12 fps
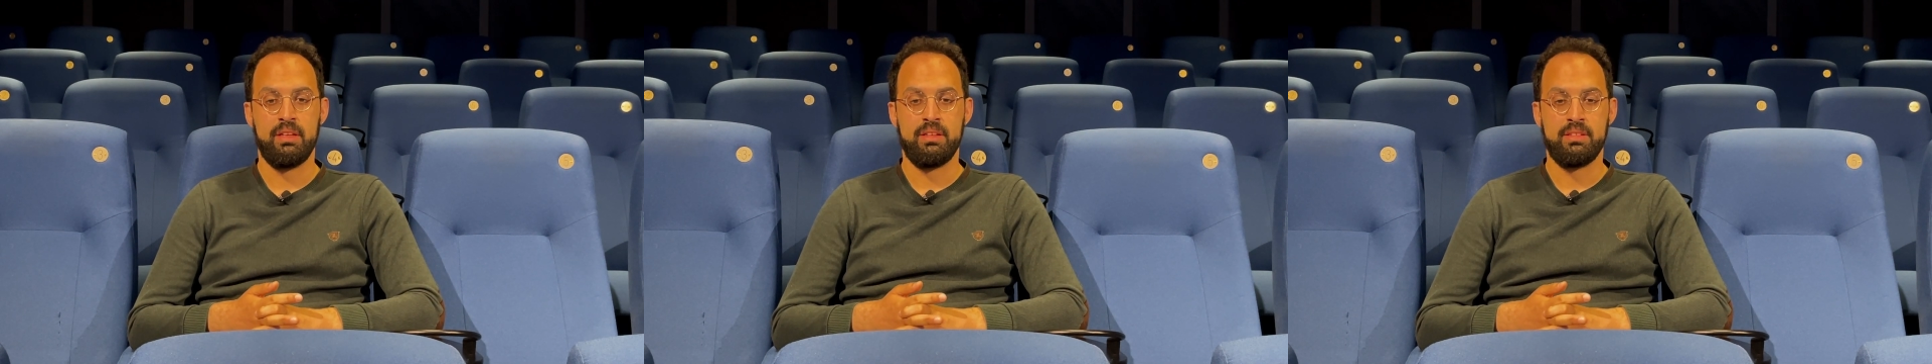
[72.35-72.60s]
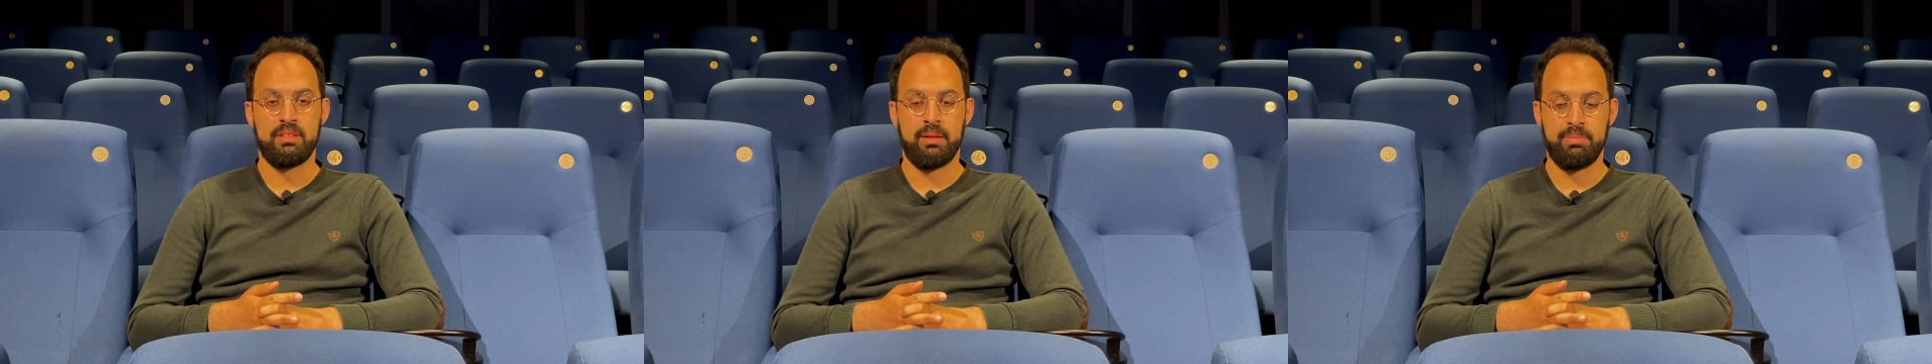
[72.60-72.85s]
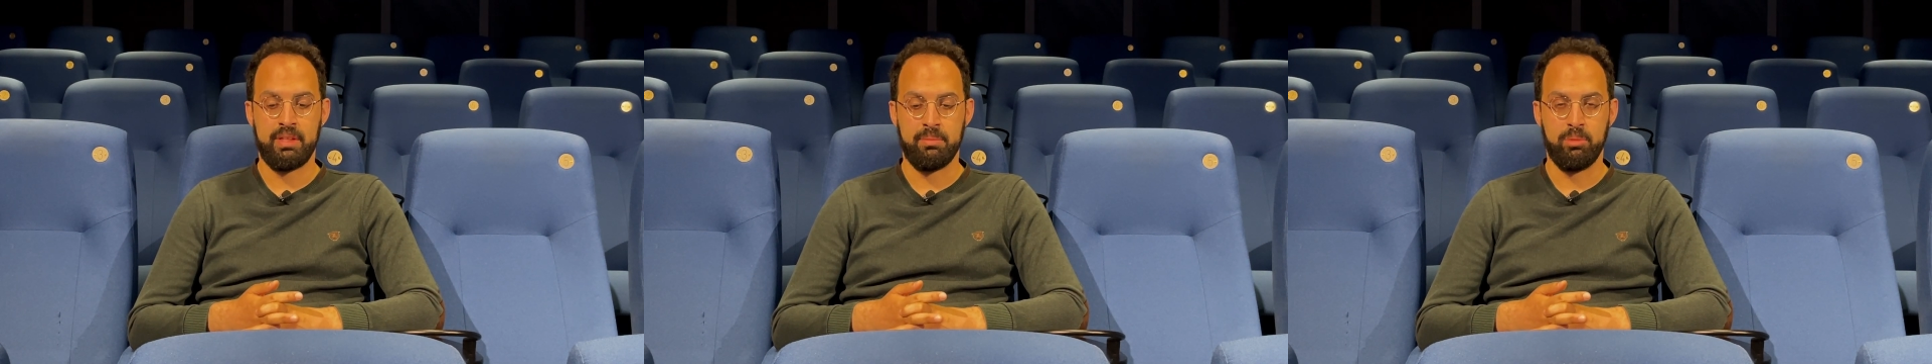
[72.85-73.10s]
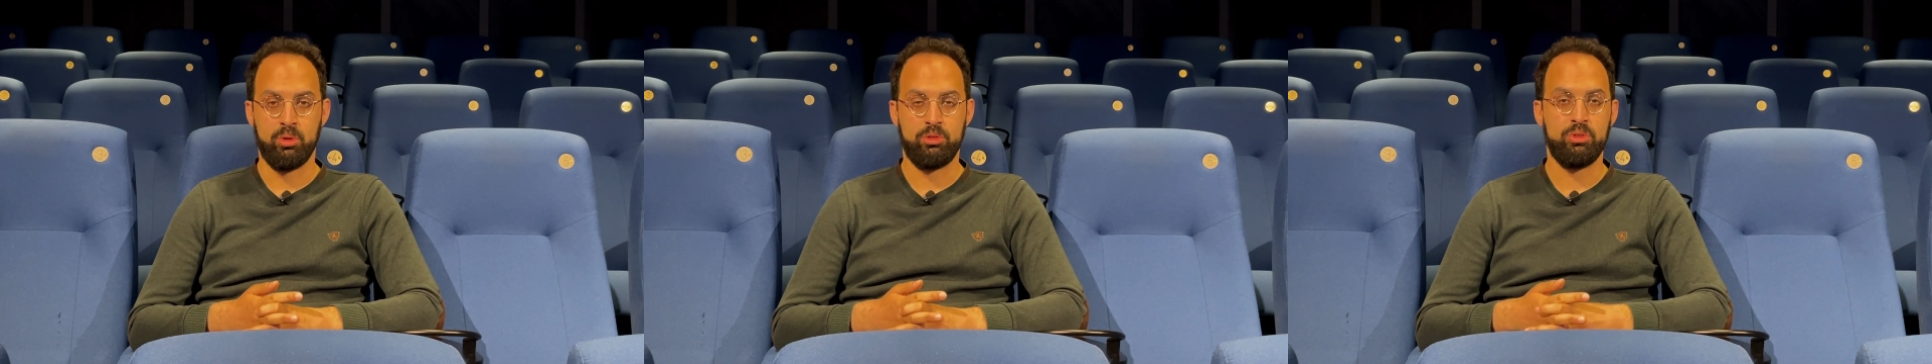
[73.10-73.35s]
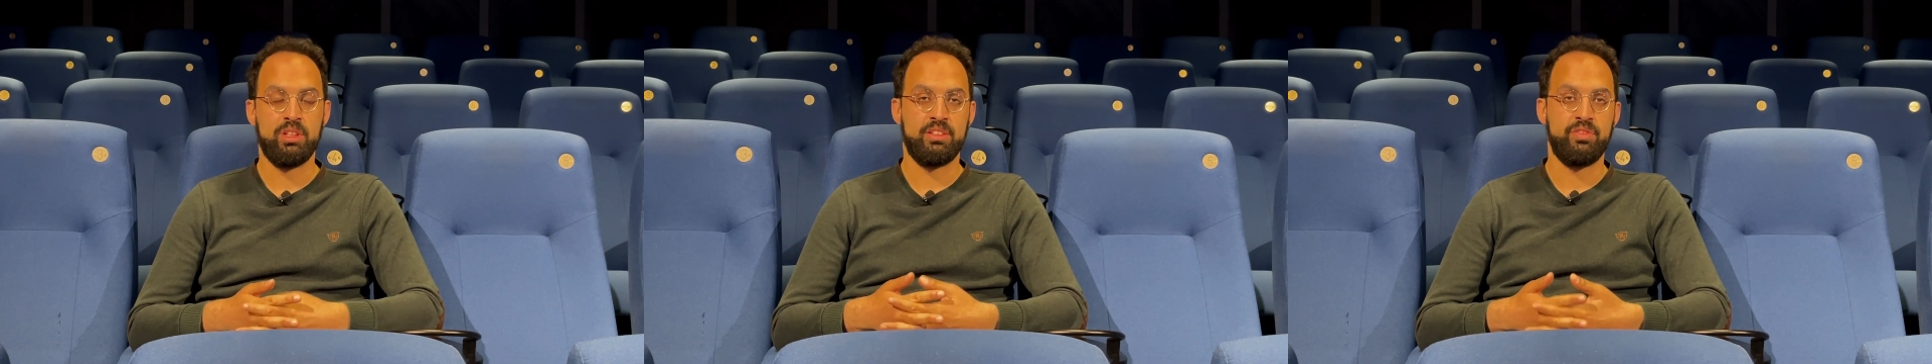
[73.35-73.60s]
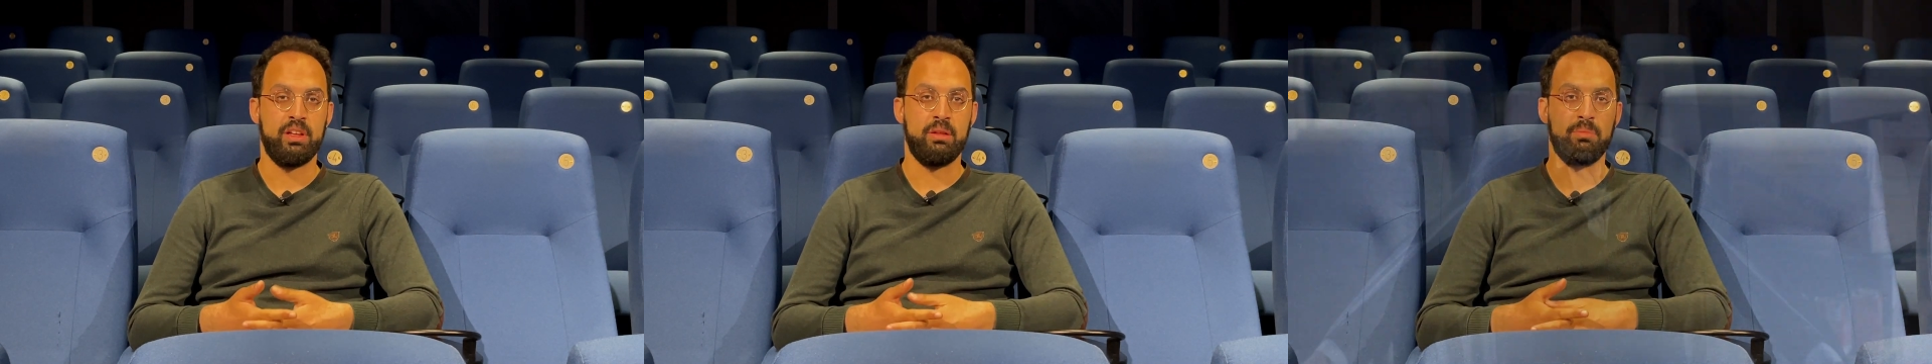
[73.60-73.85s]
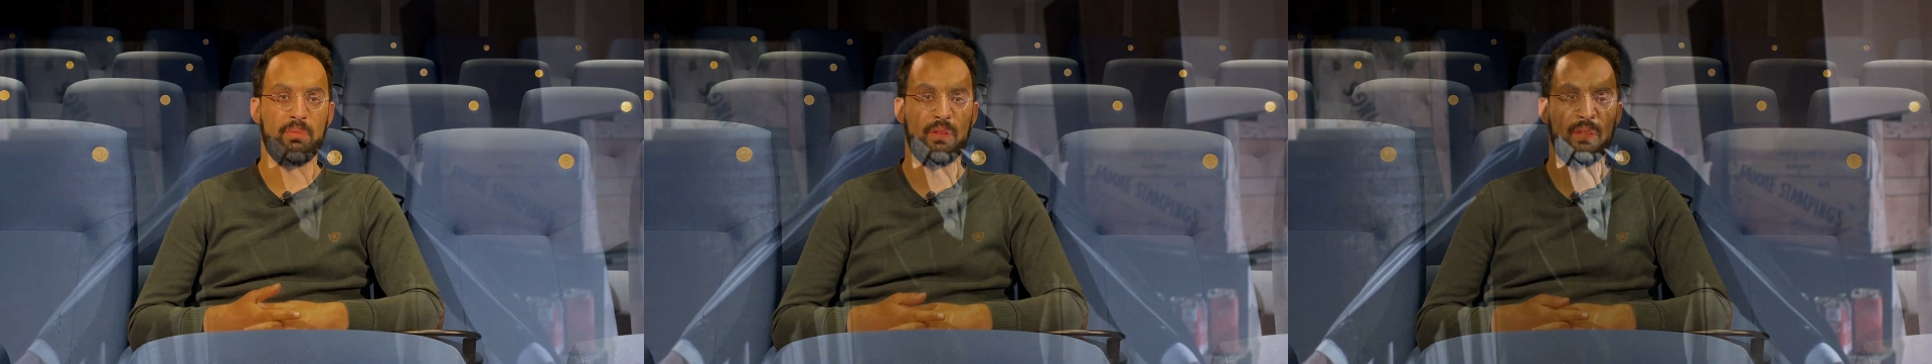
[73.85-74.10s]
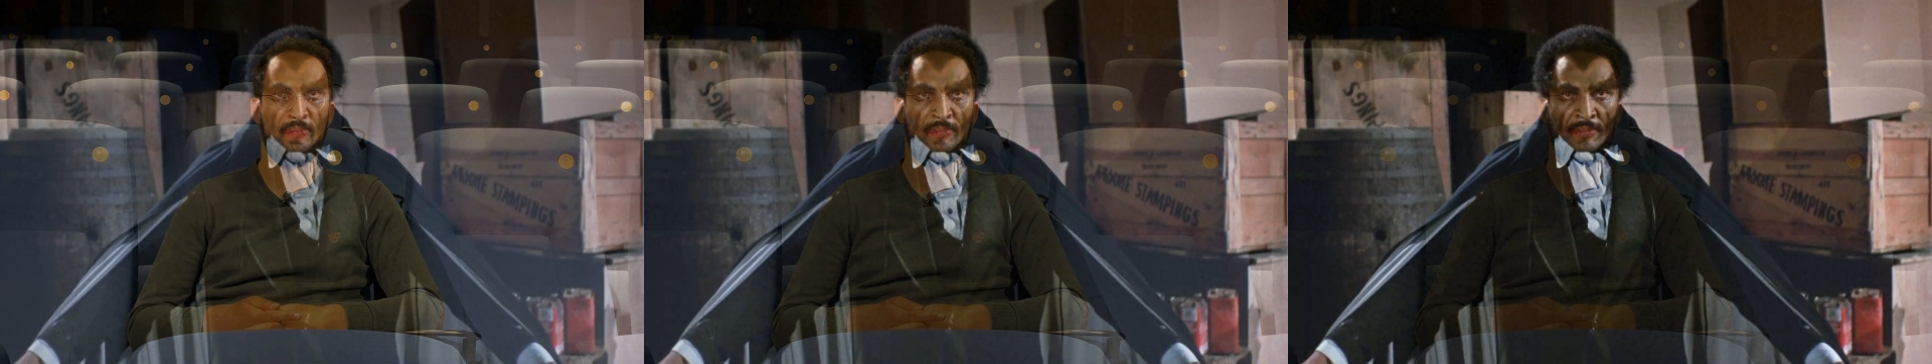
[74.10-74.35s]
something more to this film
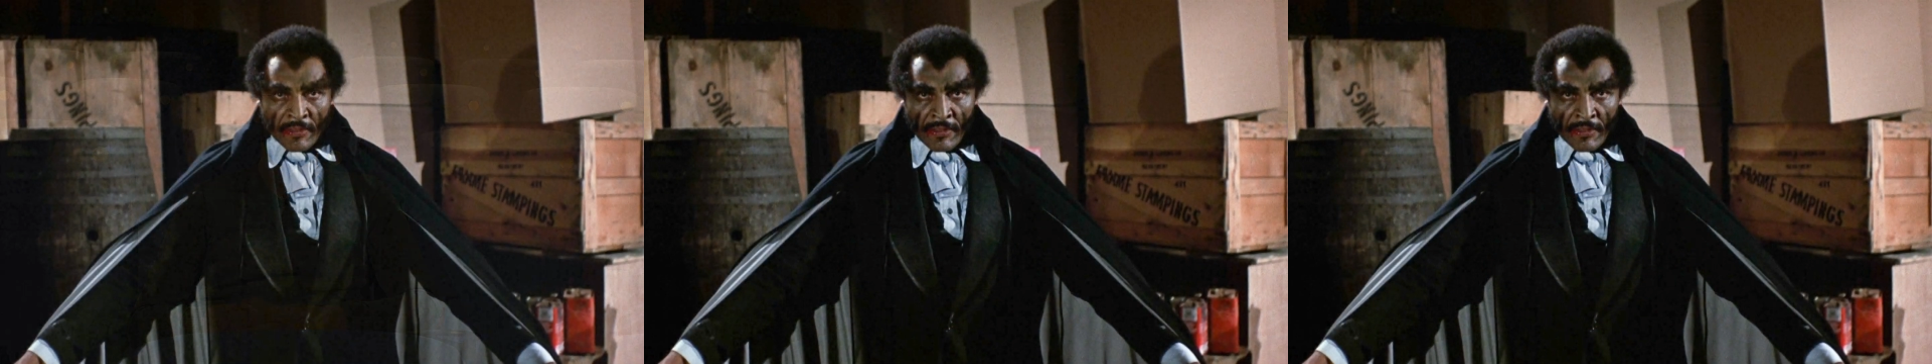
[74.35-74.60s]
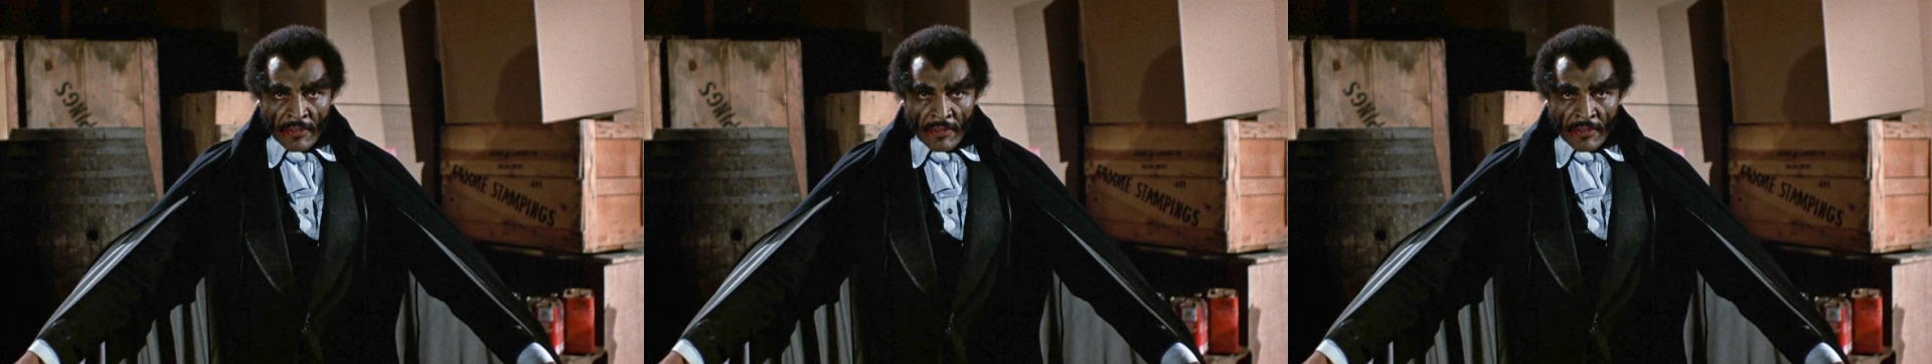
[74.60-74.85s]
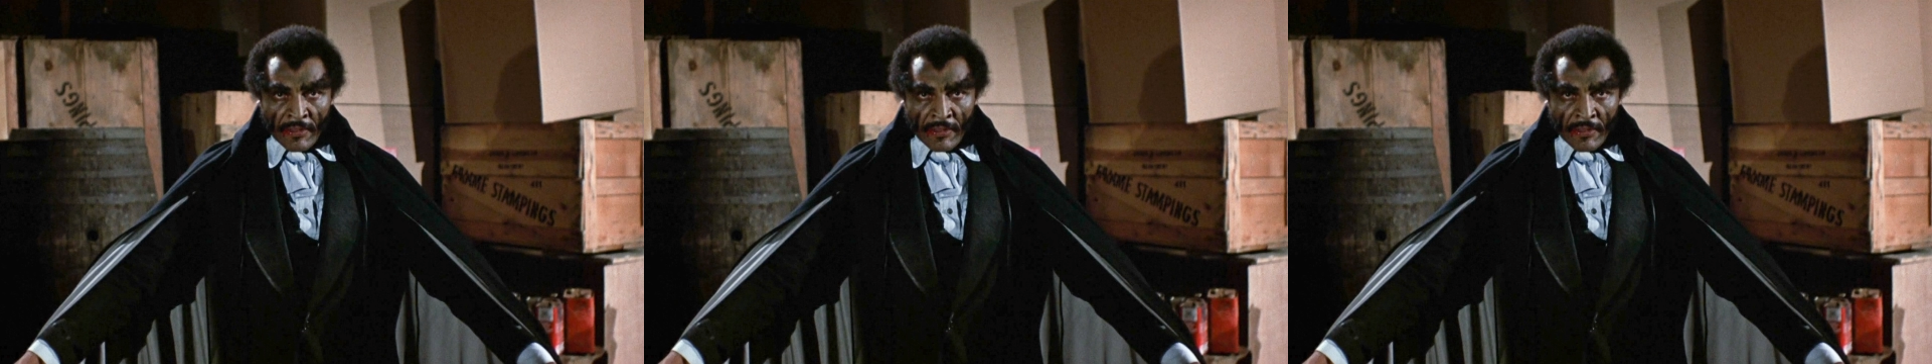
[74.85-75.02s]
that made me